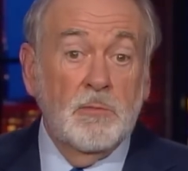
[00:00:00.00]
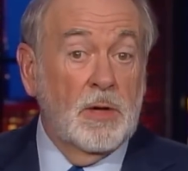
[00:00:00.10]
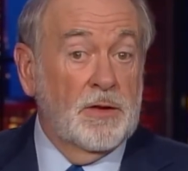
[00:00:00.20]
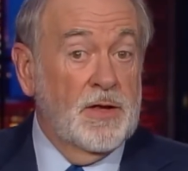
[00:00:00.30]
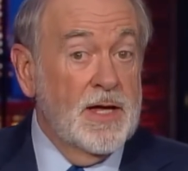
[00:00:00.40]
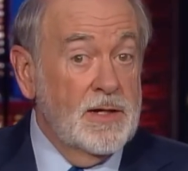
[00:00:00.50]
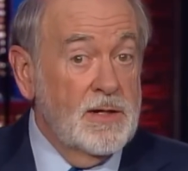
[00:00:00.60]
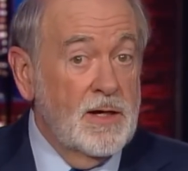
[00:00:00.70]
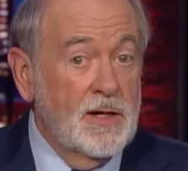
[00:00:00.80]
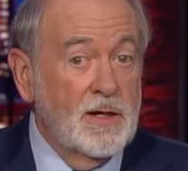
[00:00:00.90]
But
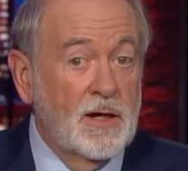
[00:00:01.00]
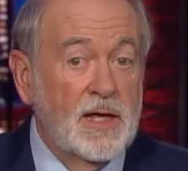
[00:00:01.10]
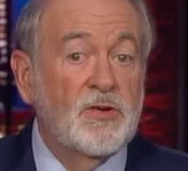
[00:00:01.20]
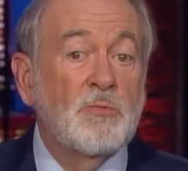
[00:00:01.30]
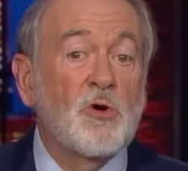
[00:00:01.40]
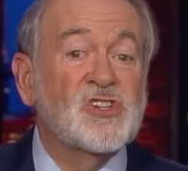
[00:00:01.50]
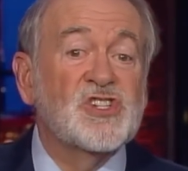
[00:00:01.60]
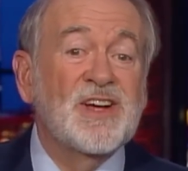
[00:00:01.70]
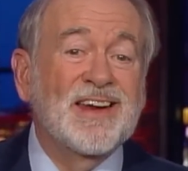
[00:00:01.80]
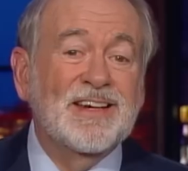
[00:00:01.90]
then, an even more
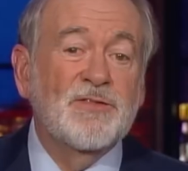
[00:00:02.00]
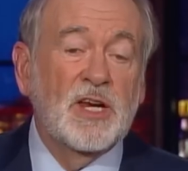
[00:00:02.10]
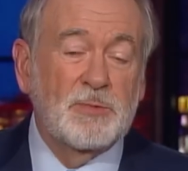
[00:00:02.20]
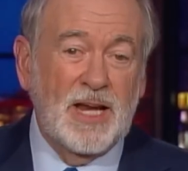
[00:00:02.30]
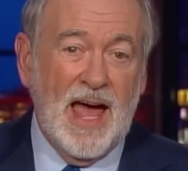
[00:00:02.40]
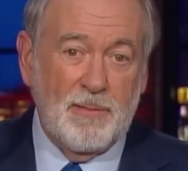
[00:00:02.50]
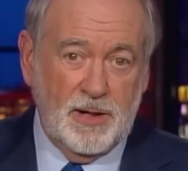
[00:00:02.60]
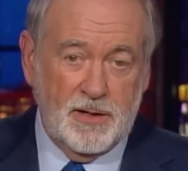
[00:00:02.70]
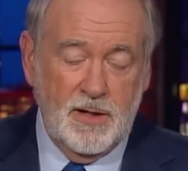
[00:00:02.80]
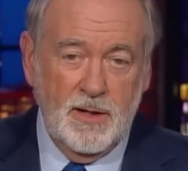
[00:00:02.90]
stunning development happened.